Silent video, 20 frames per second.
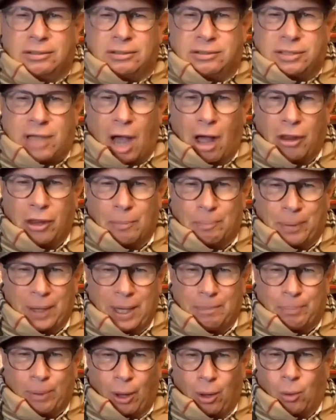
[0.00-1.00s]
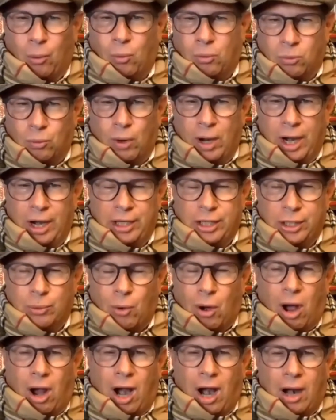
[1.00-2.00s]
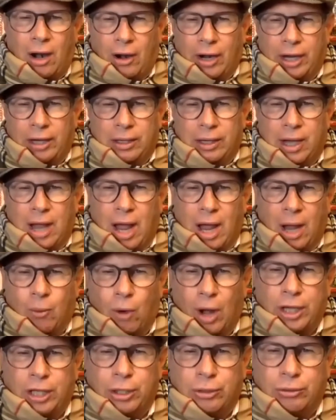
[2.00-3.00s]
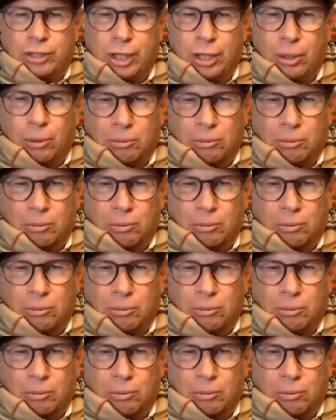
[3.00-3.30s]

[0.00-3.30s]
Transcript: tell the people where you are and what you do.